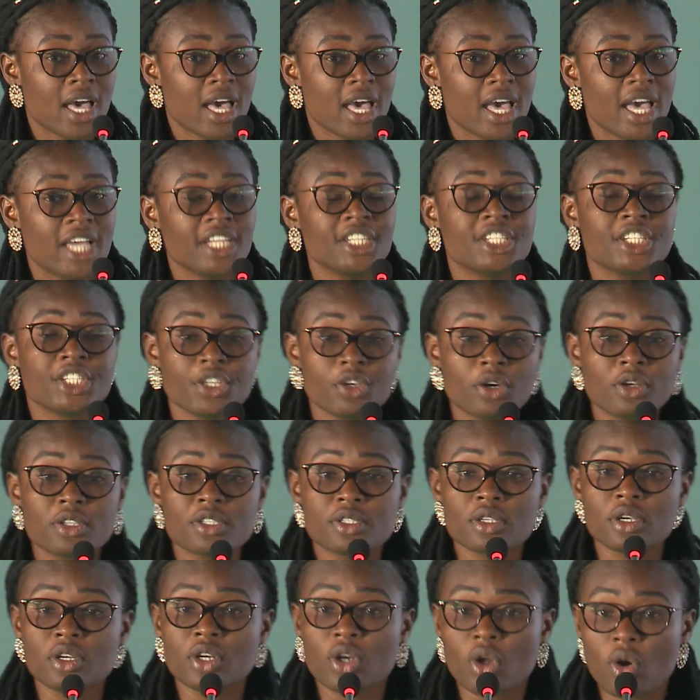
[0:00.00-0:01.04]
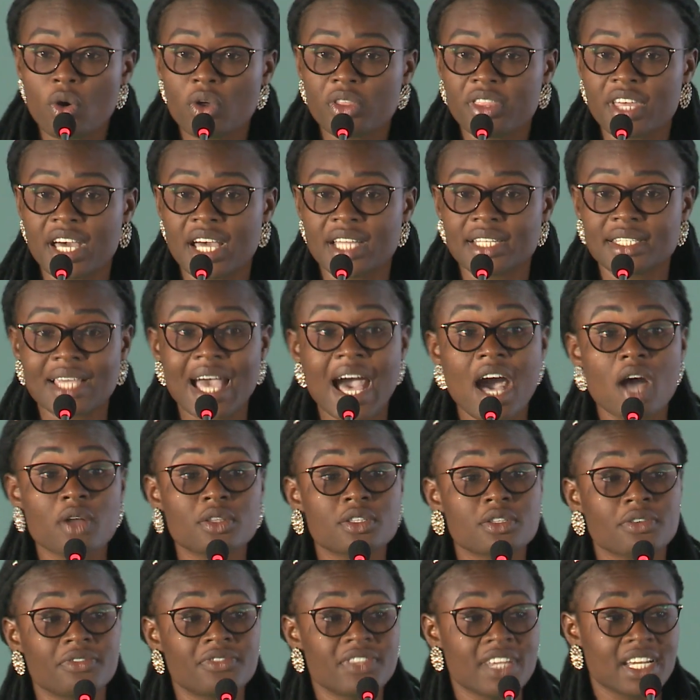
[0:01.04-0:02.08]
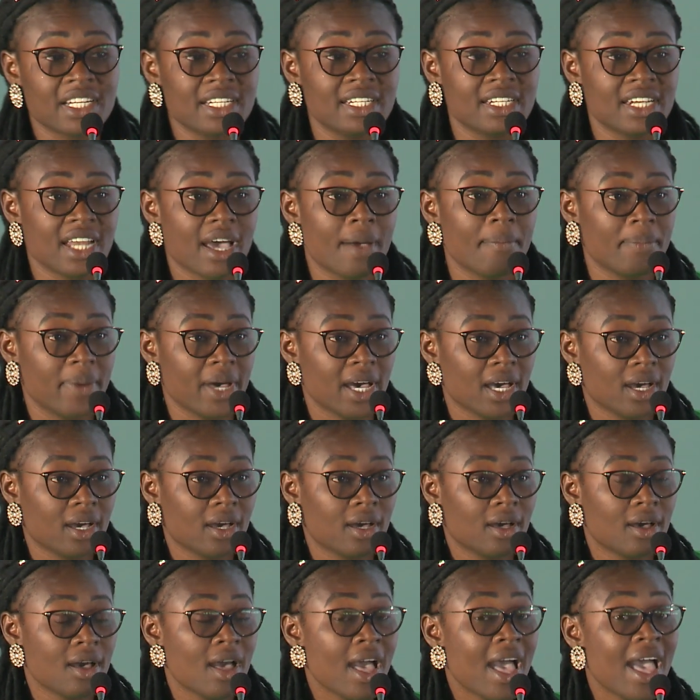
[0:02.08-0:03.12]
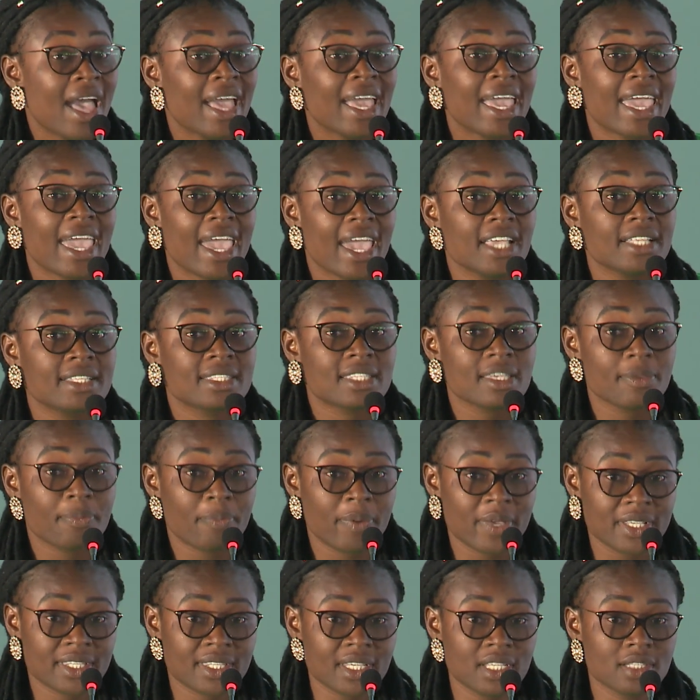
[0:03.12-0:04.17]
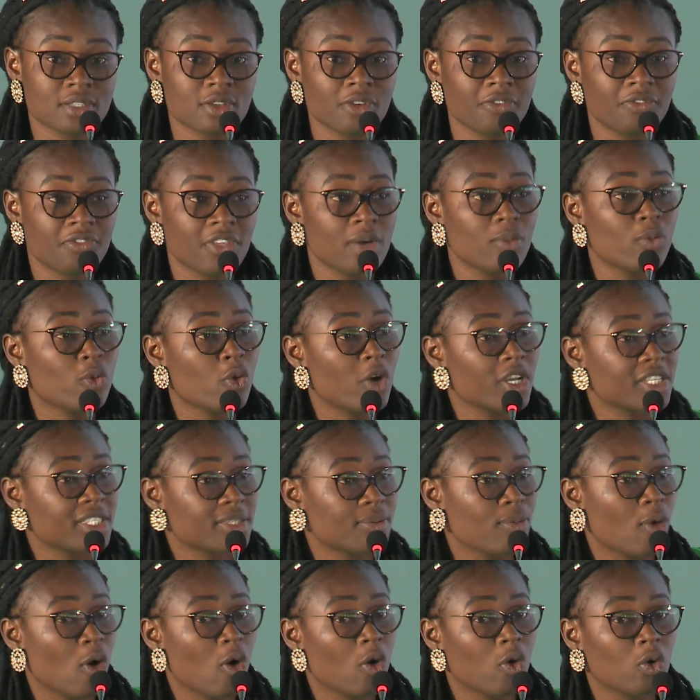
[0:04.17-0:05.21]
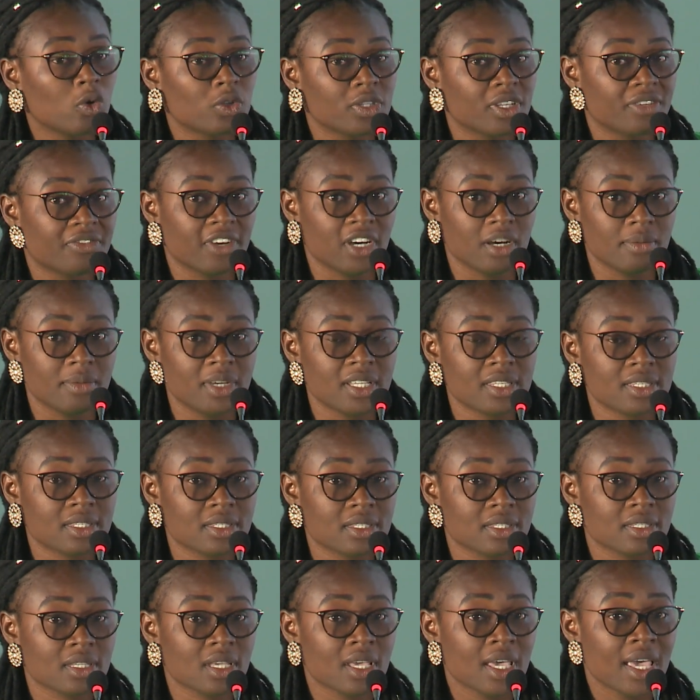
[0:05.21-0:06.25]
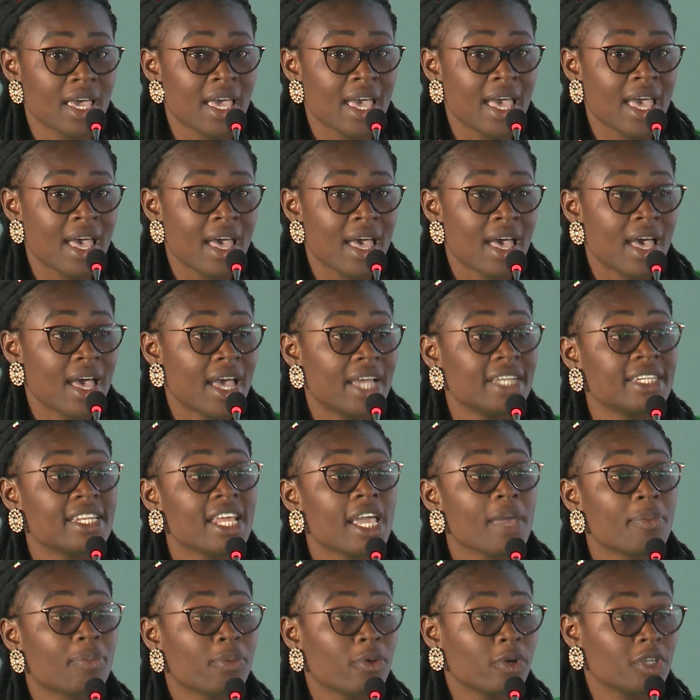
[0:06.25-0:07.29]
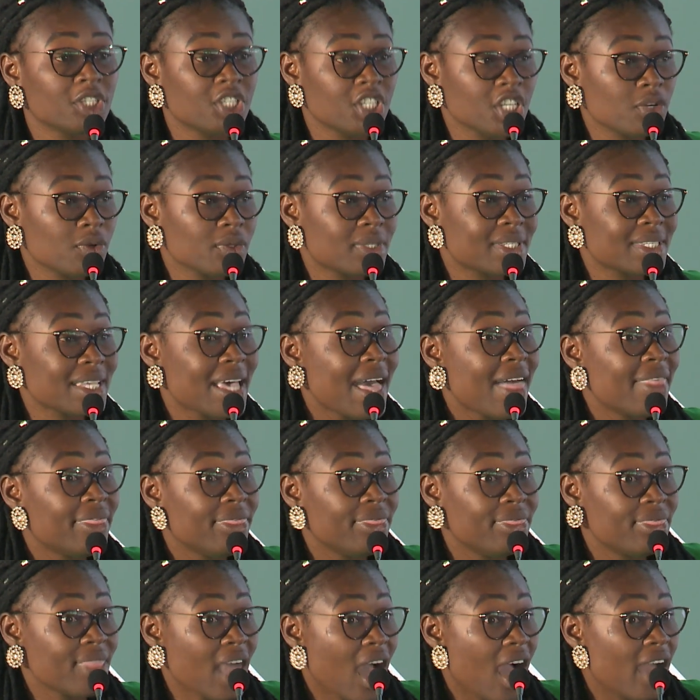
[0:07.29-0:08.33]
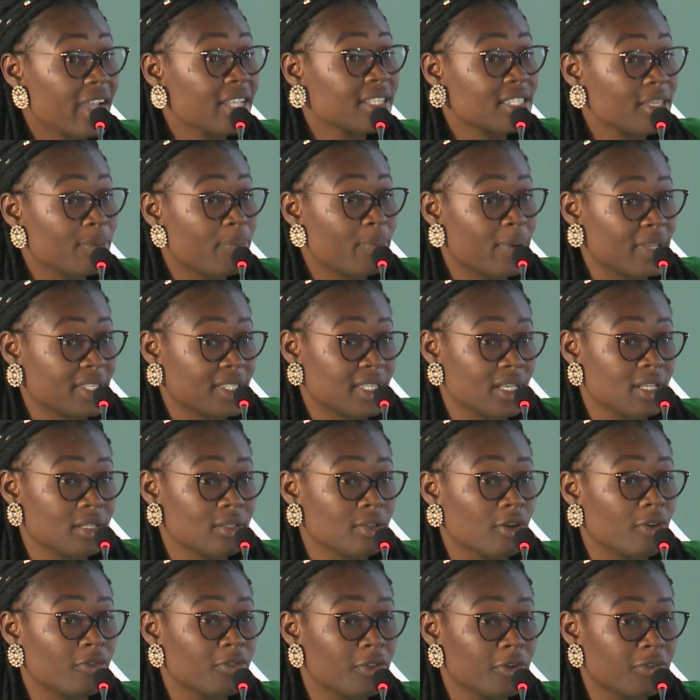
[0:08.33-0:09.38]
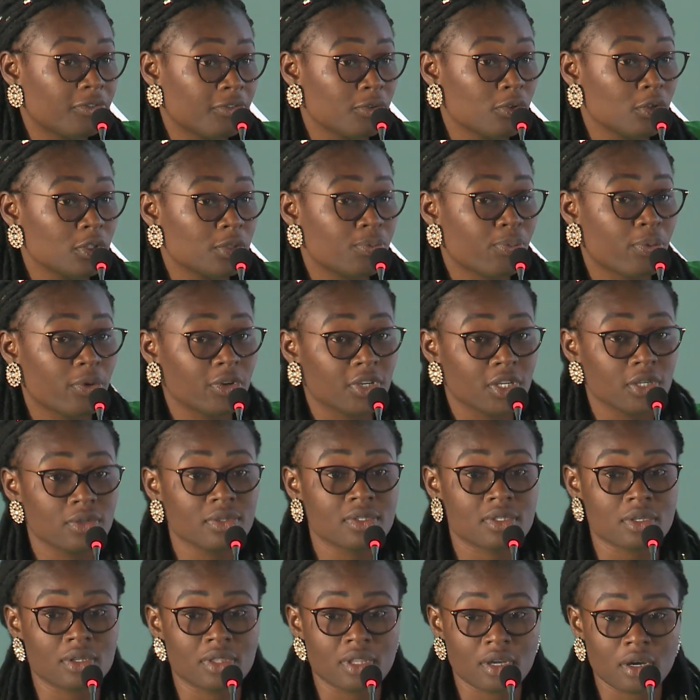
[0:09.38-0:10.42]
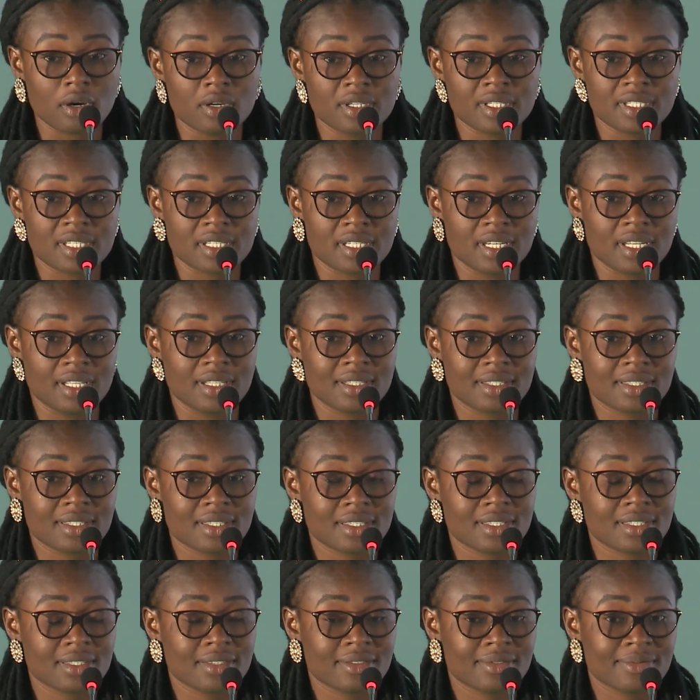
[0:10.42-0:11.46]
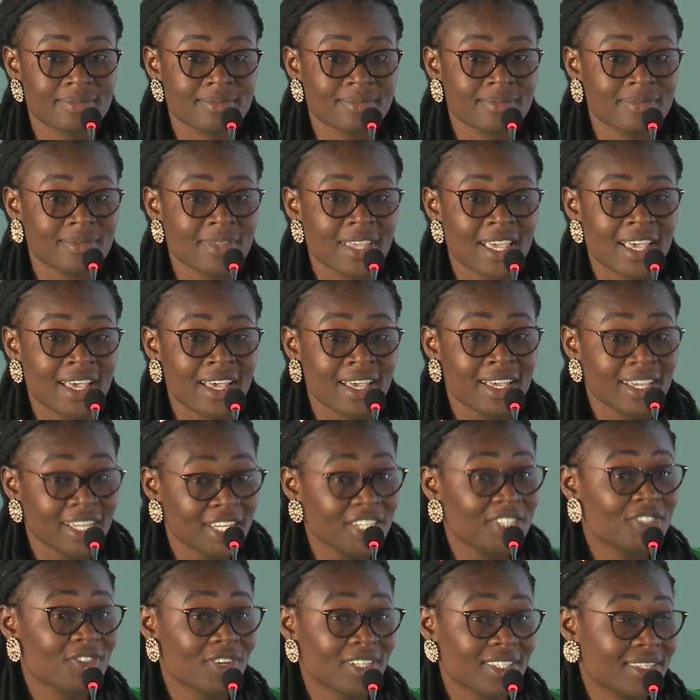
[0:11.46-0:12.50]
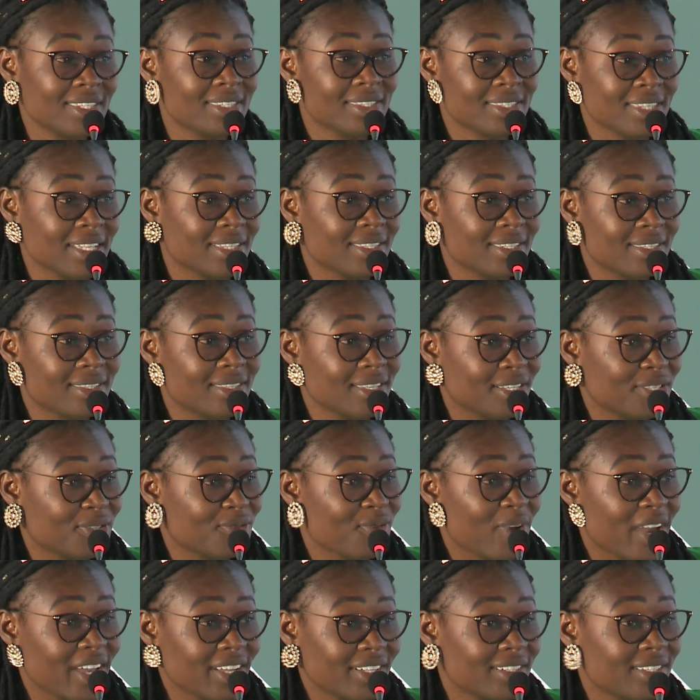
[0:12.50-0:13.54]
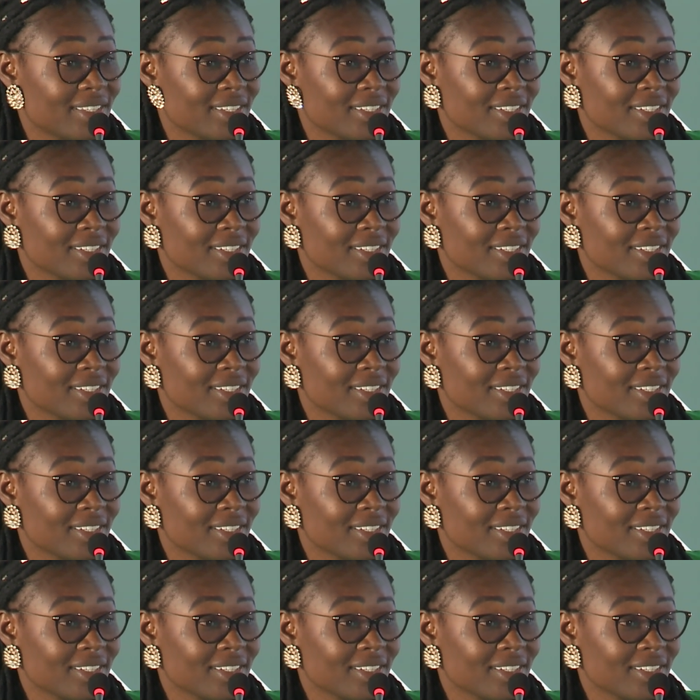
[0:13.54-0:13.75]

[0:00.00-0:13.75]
And did you also know that out of that number, 80% of them were smallholder farmers? And they produce 90% of the food produced on the continent. Interesting statistics, right?